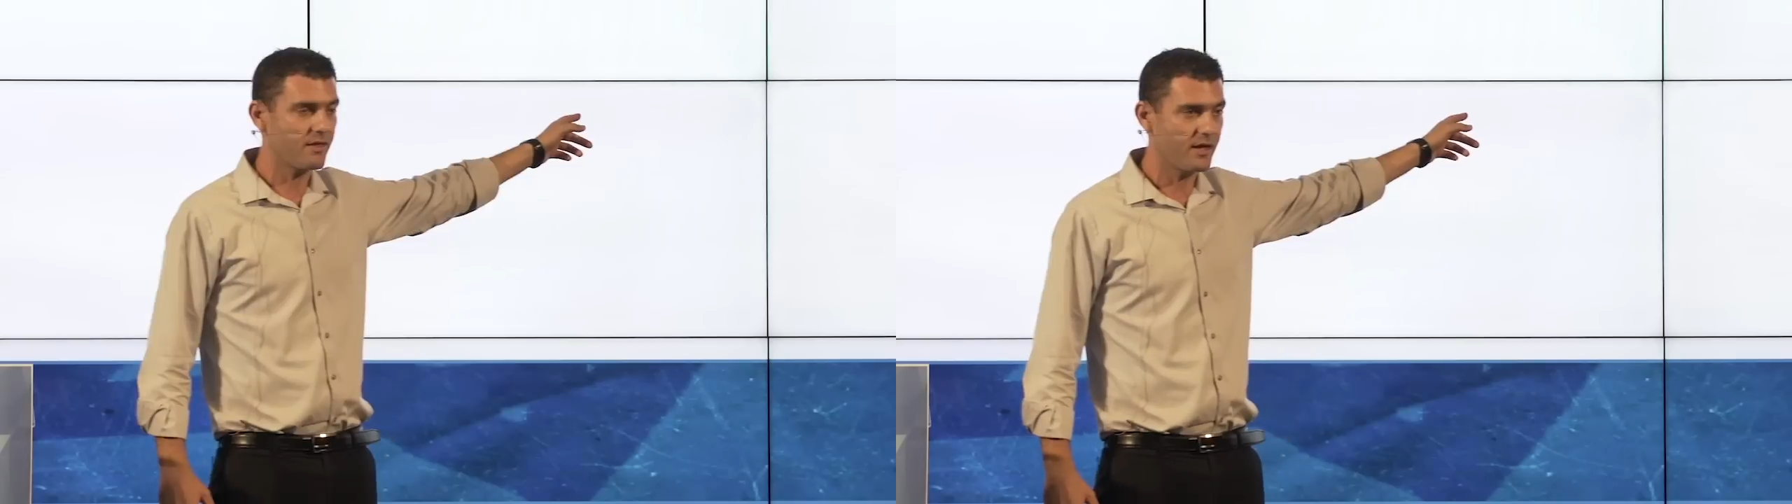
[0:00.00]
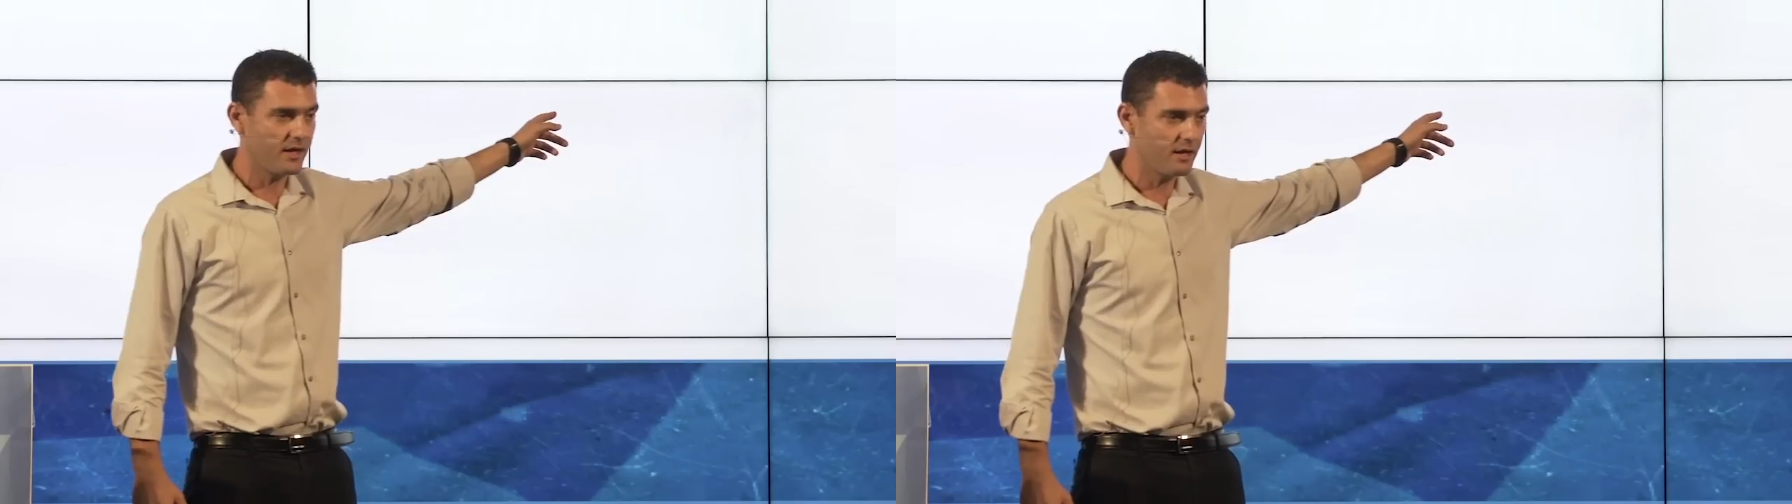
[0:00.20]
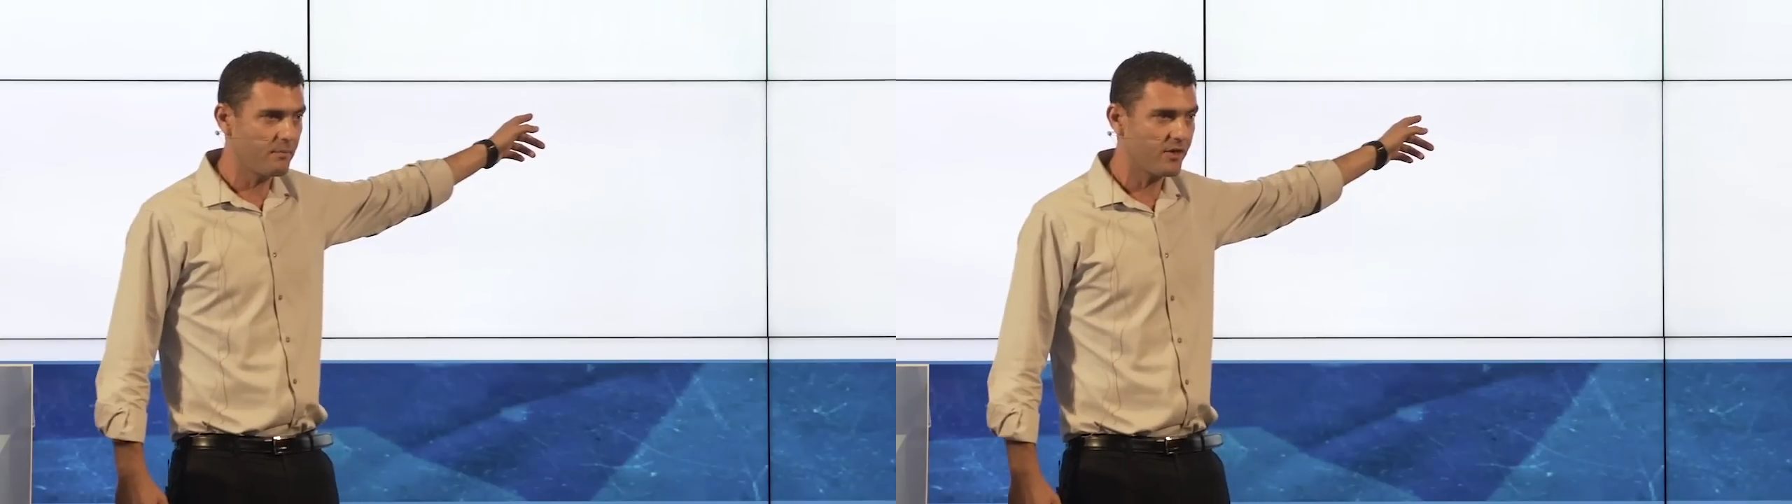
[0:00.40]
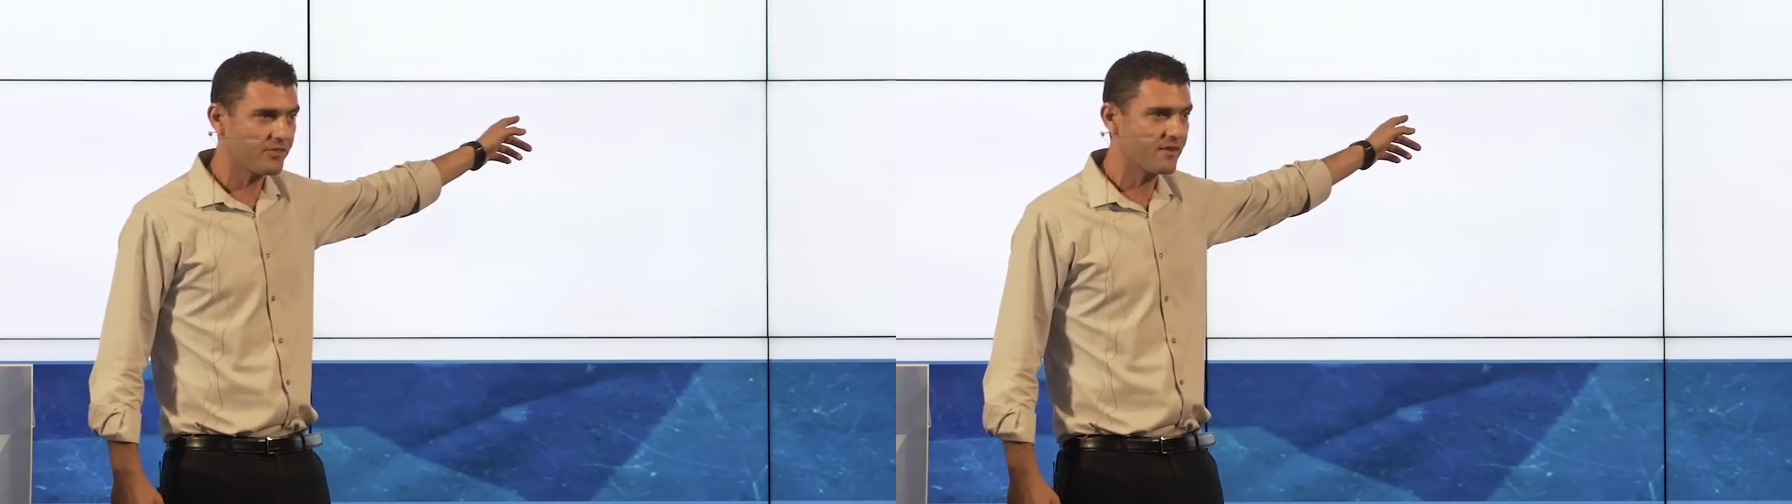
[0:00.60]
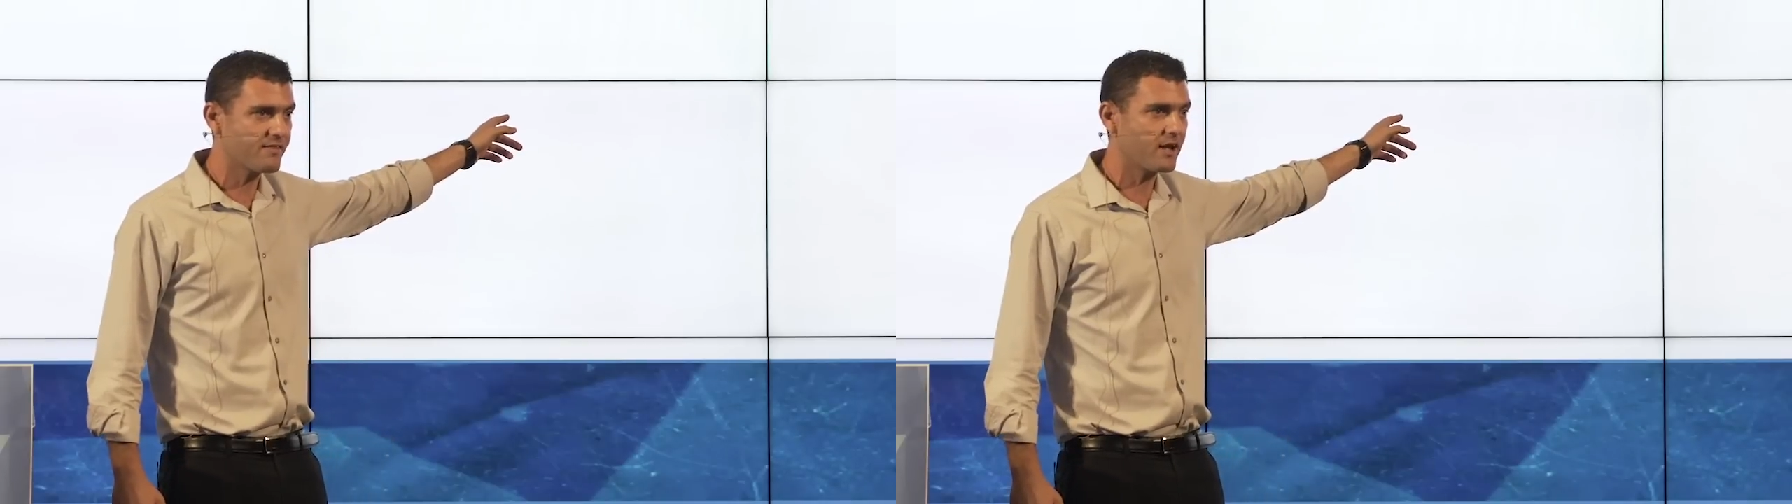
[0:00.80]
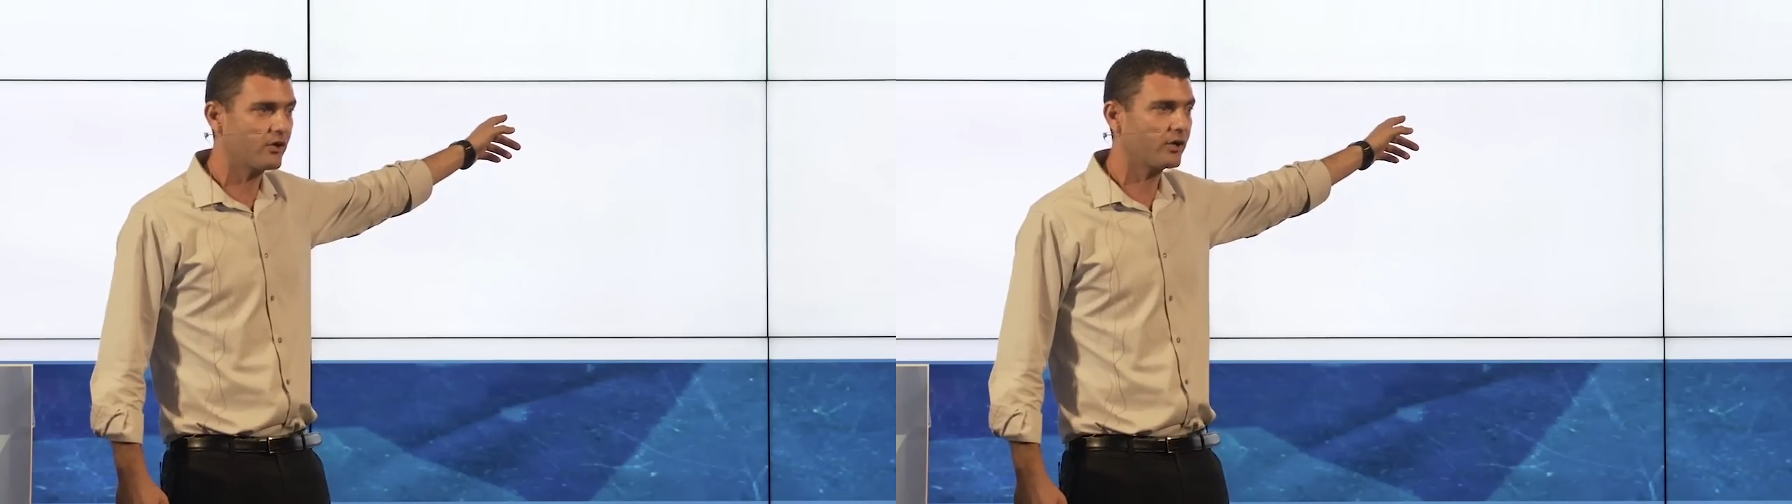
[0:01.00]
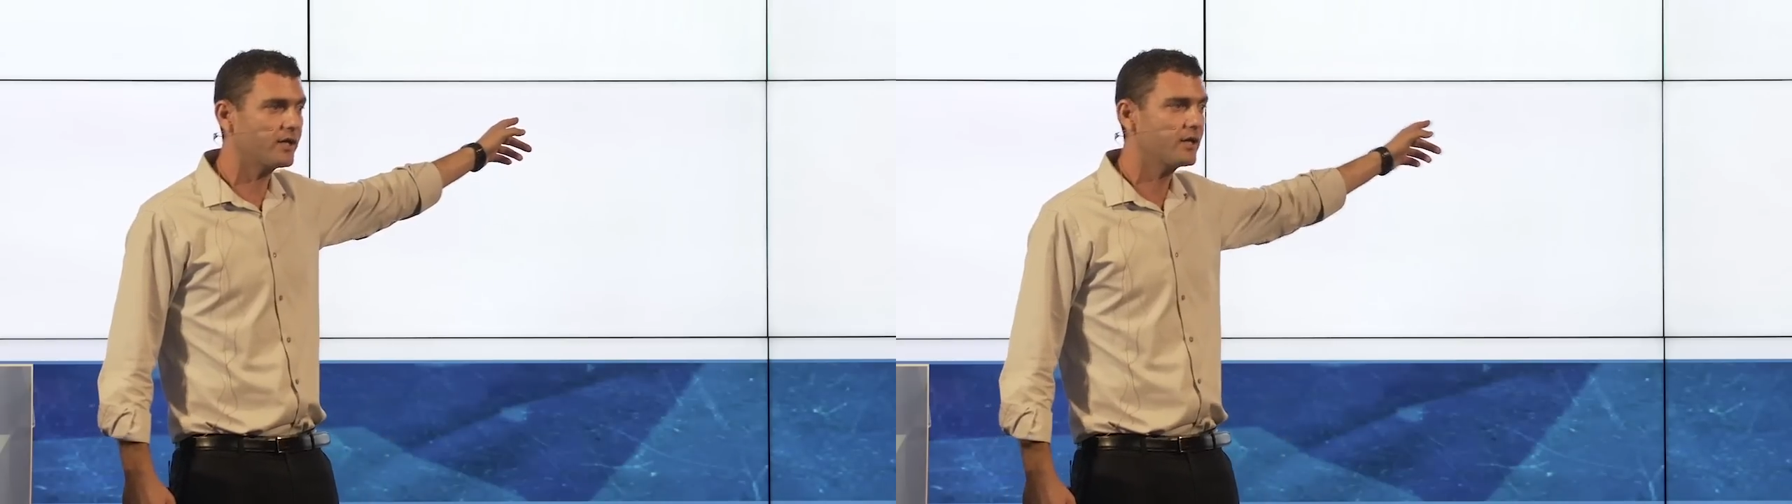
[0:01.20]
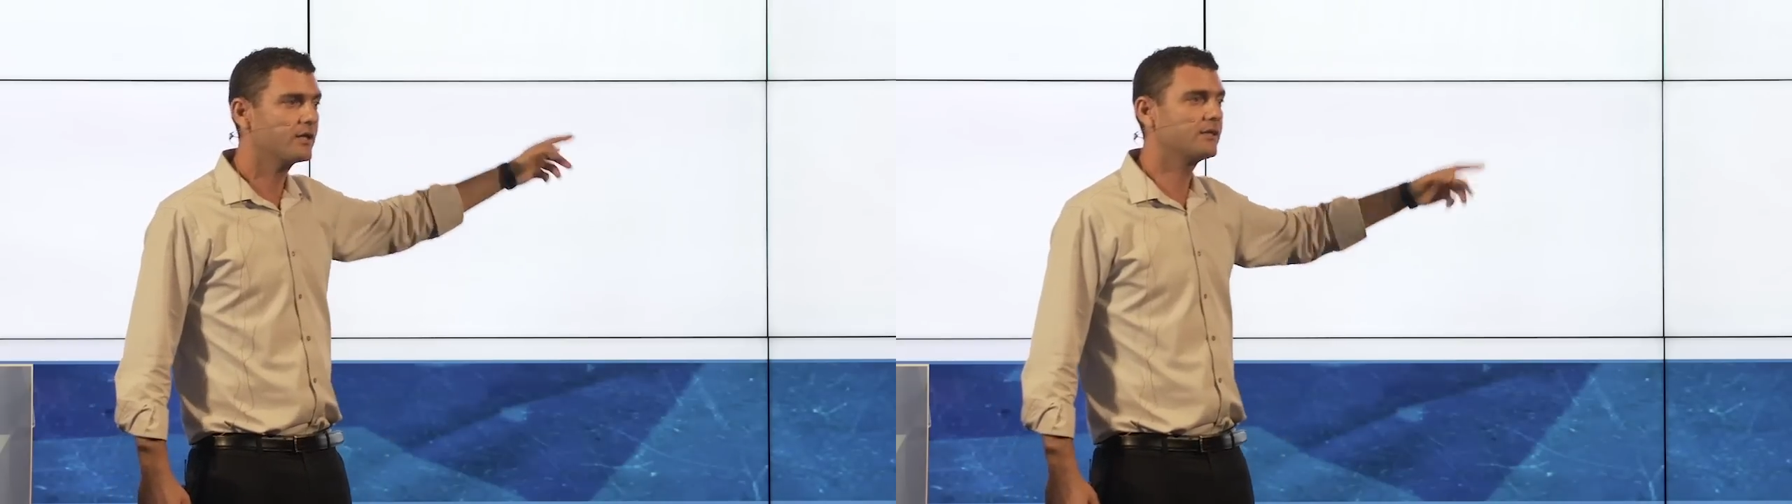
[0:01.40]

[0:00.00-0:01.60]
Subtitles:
a monthly salary